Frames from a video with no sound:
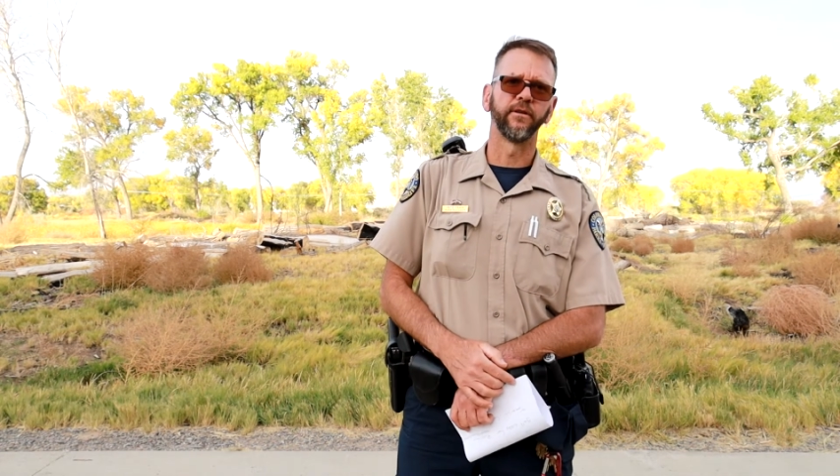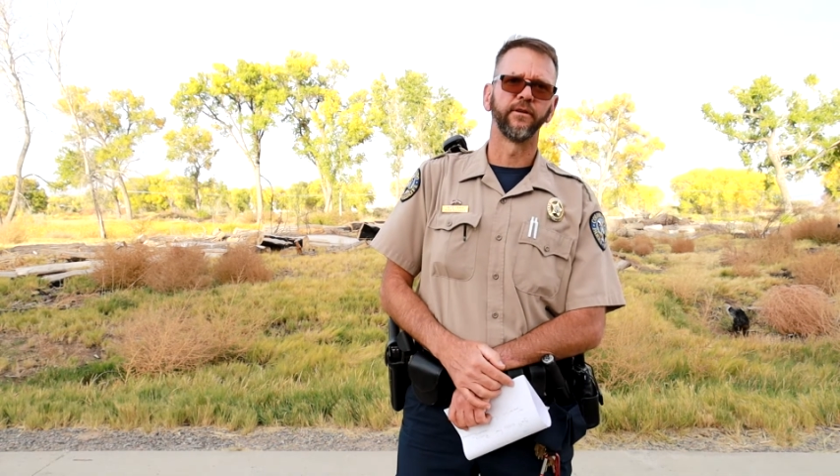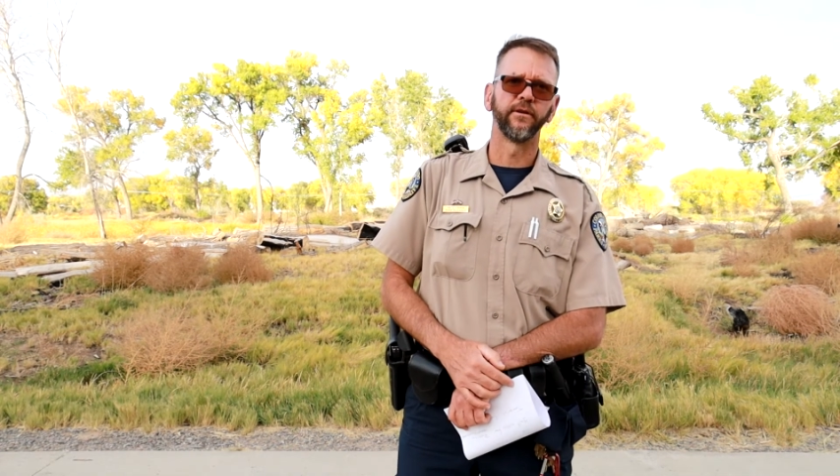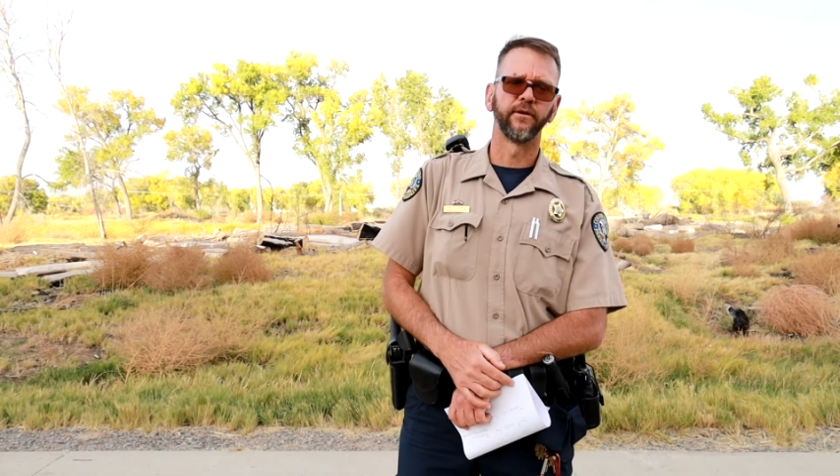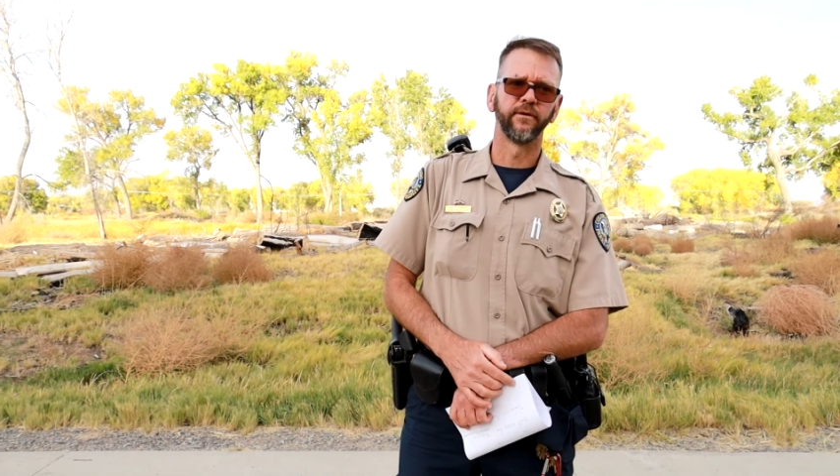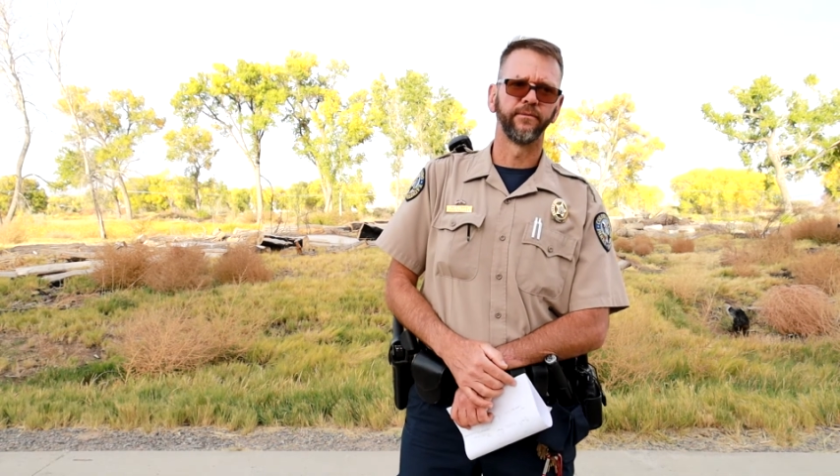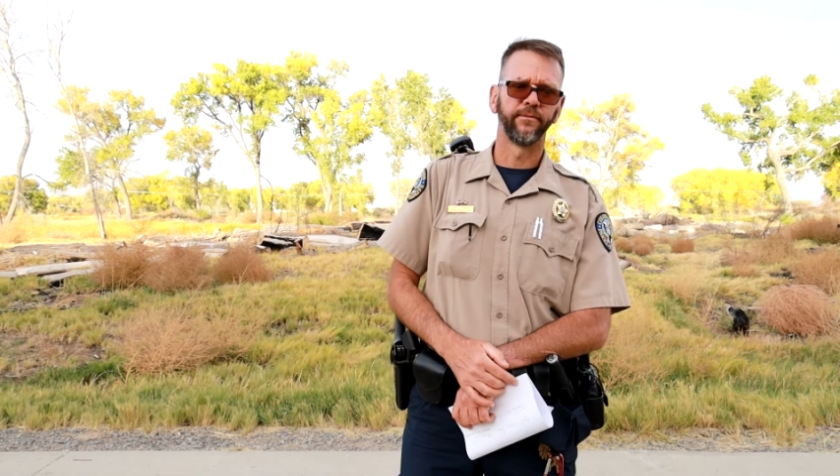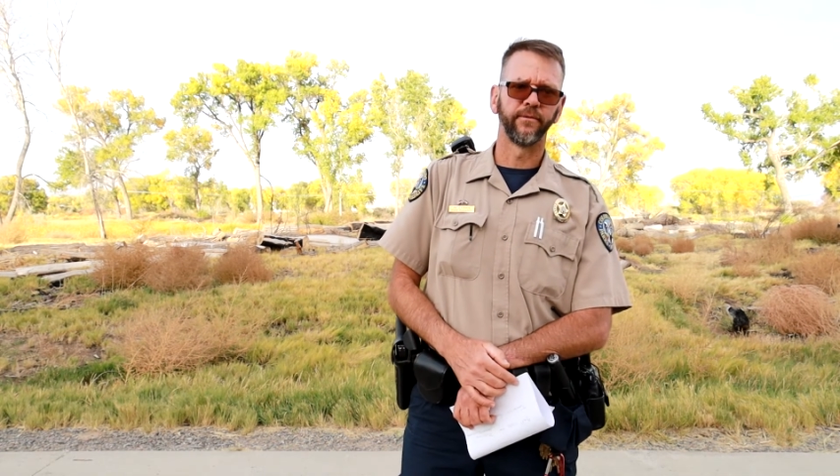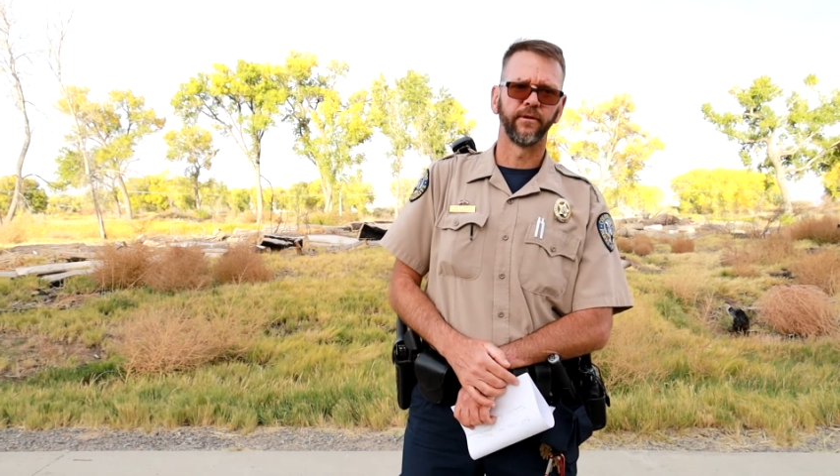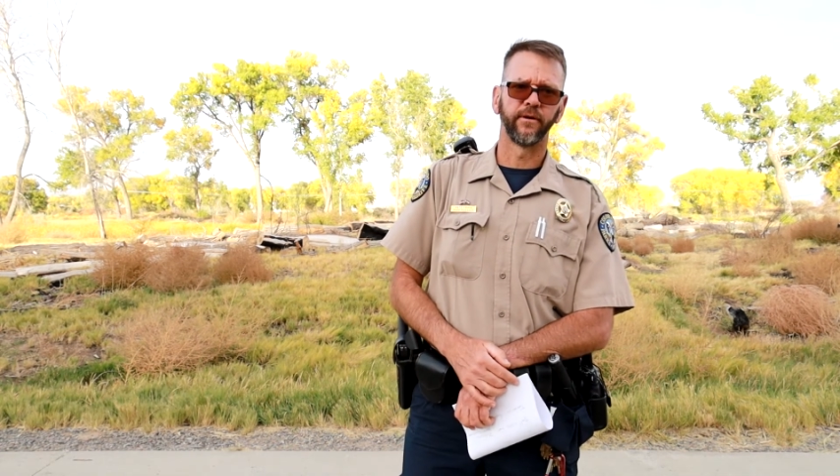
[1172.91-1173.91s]
in
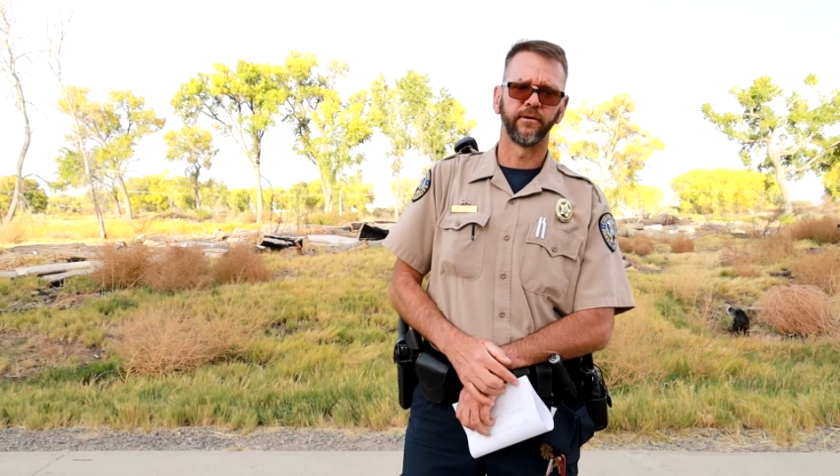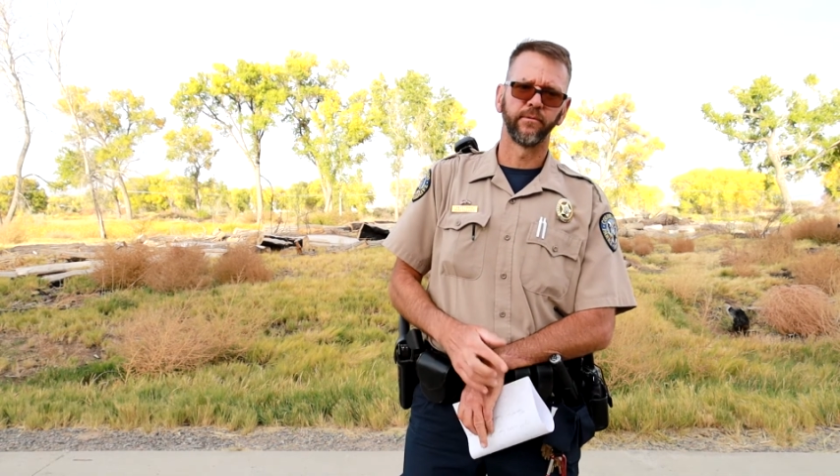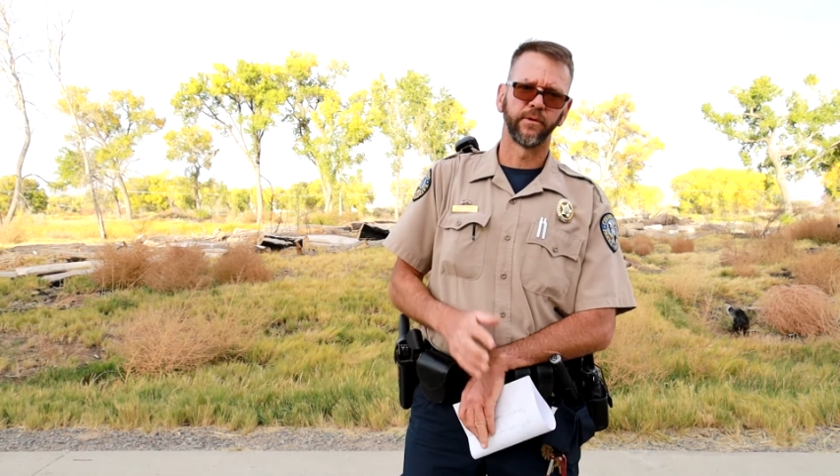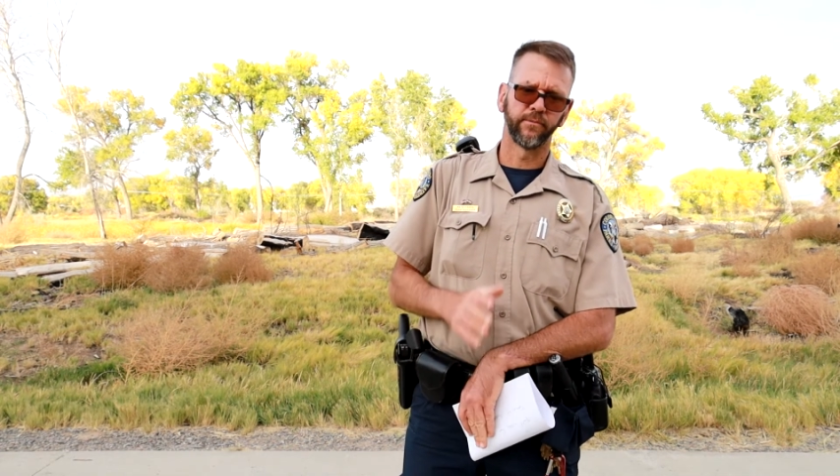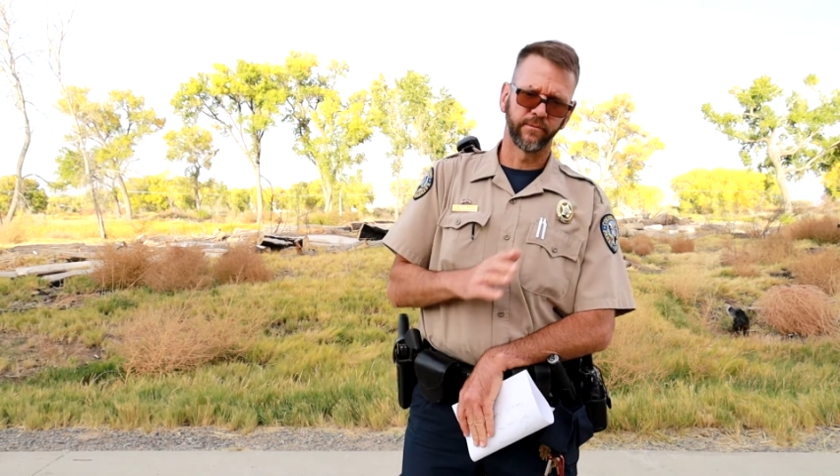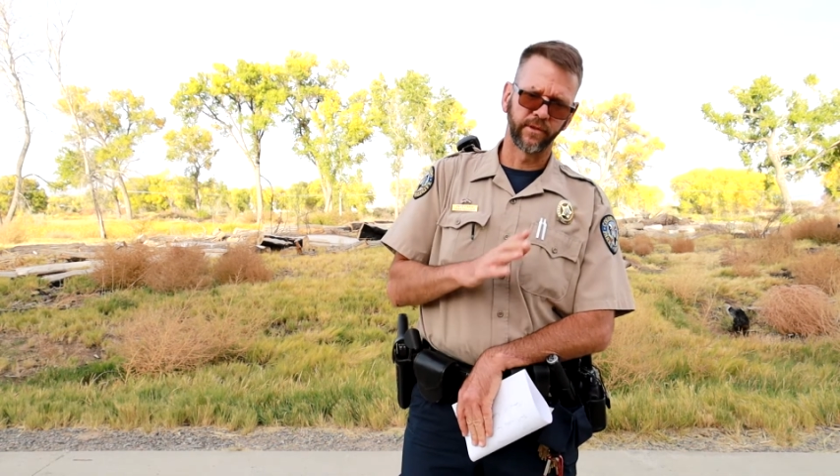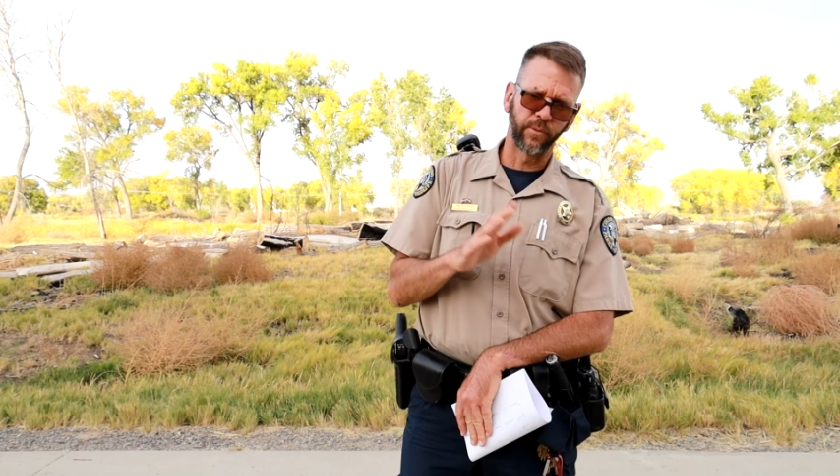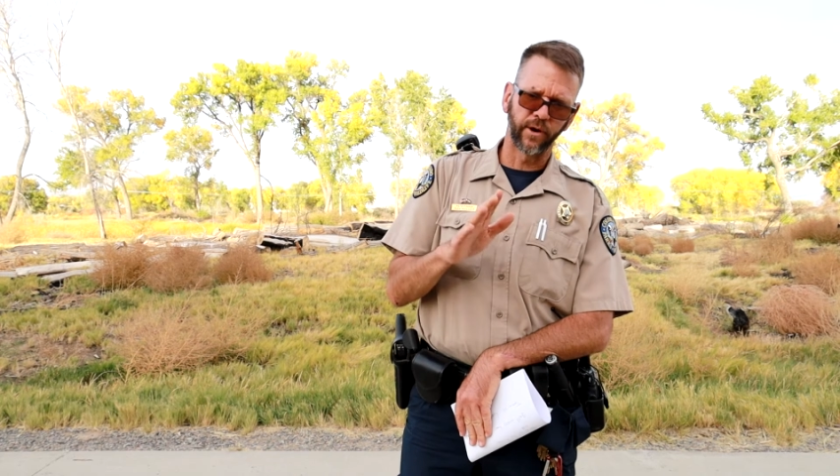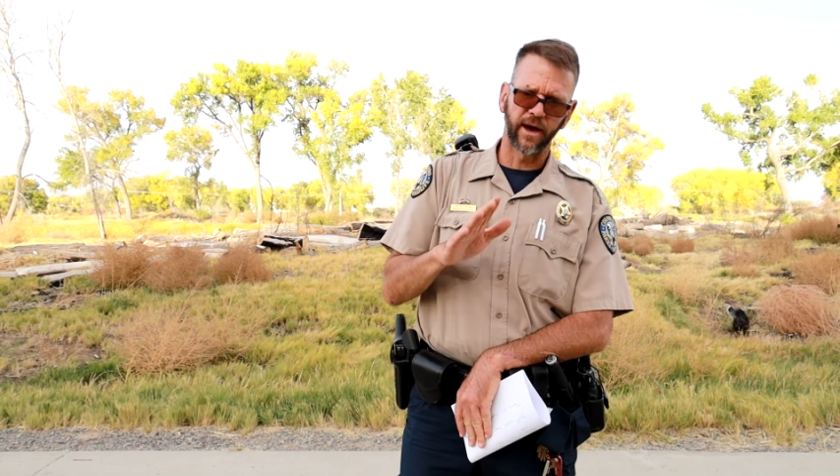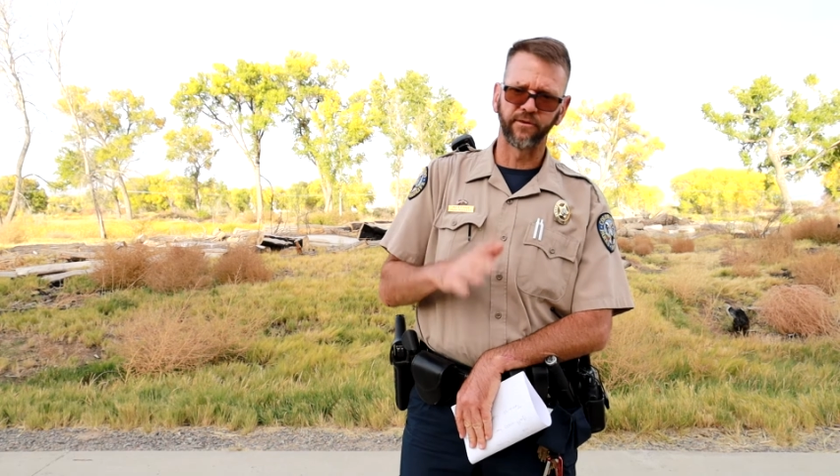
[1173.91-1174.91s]
they
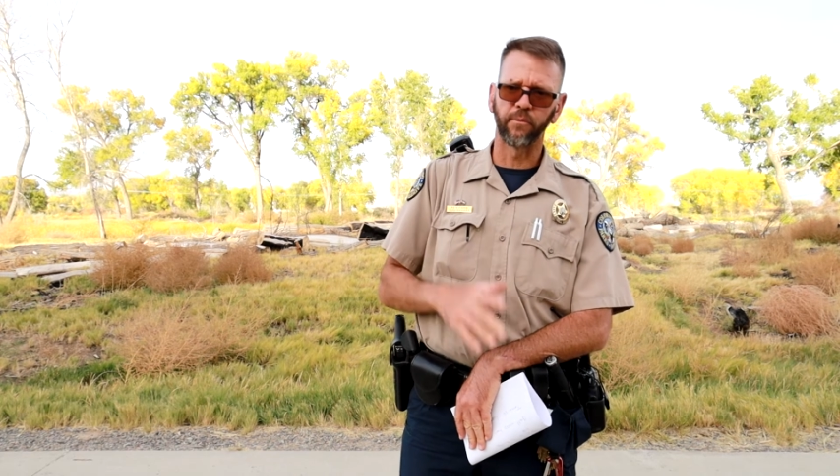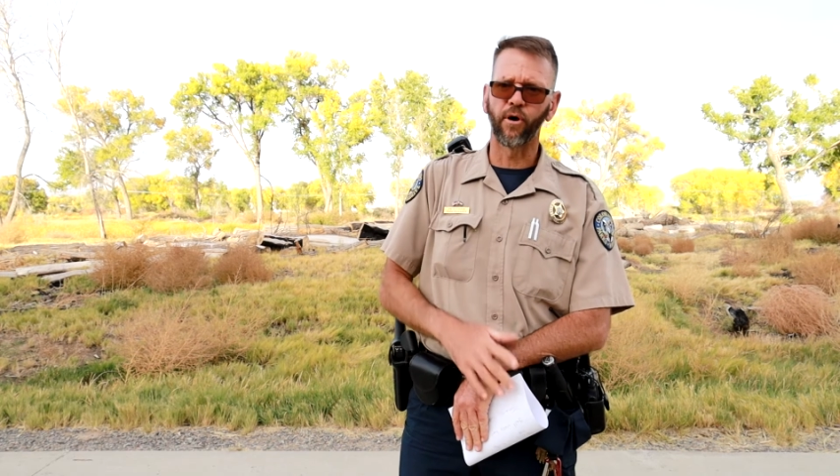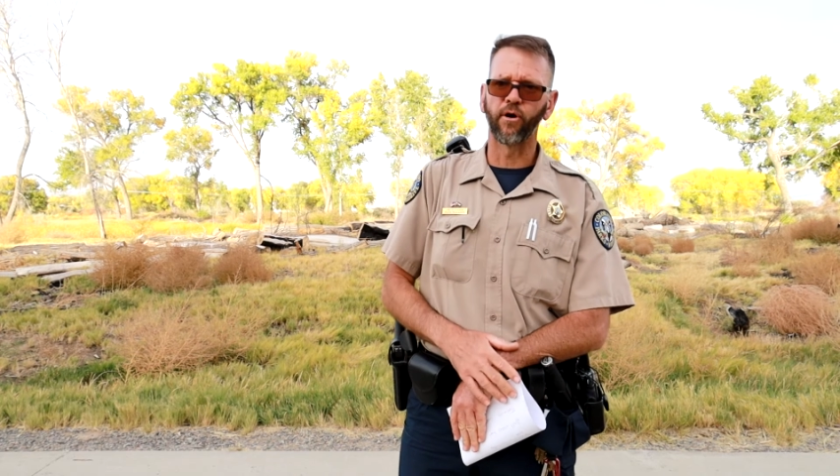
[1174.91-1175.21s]
would have a